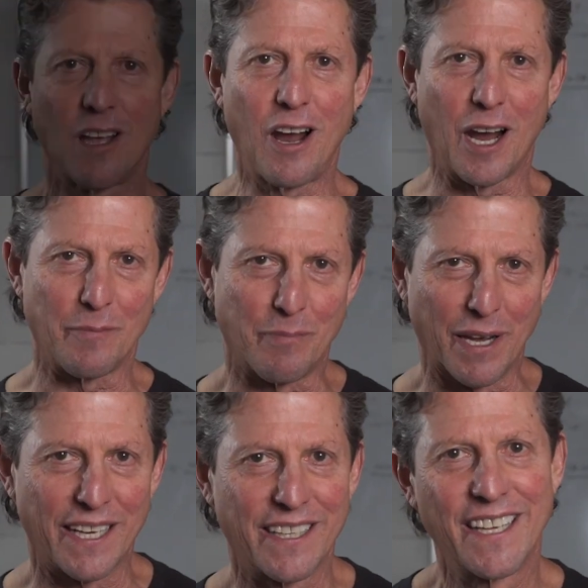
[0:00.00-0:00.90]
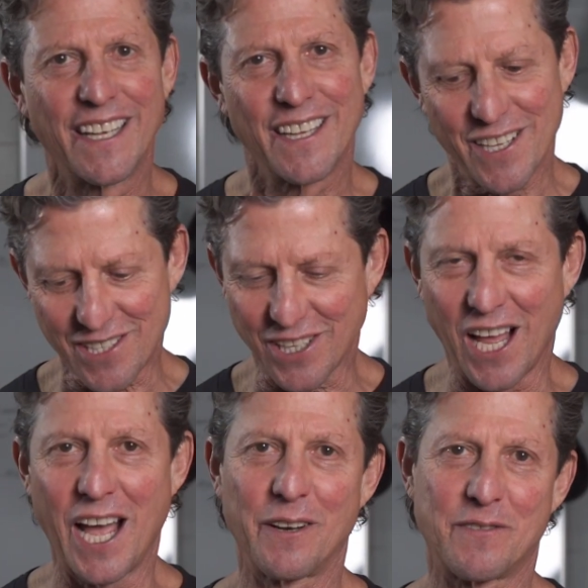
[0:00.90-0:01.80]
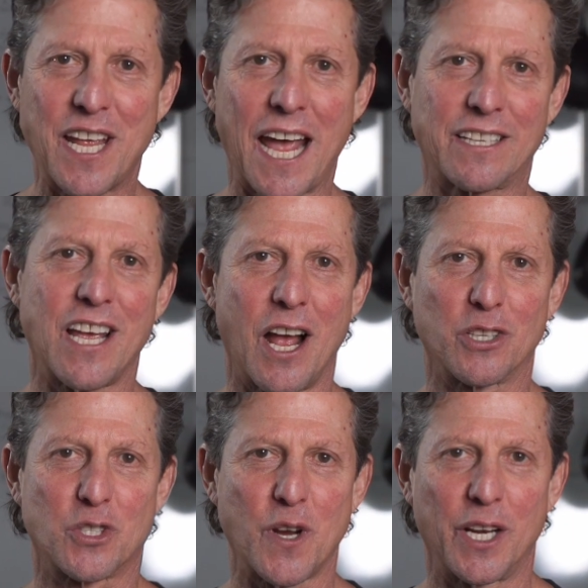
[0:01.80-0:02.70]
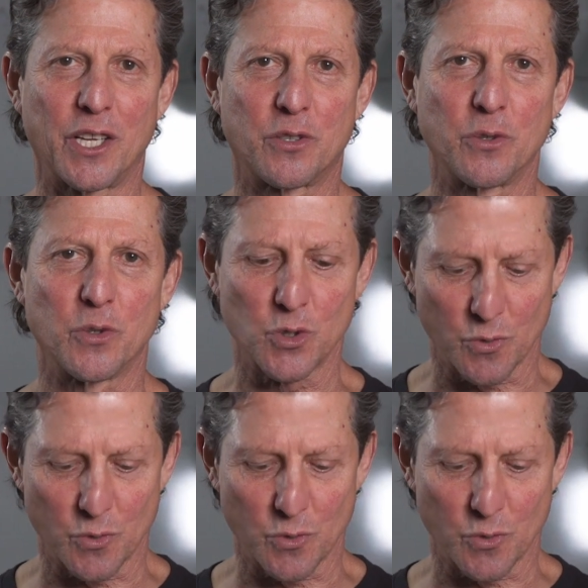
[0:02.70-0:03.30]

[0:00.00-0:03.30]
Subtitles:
Alright, Ben, this line of tactile training tools,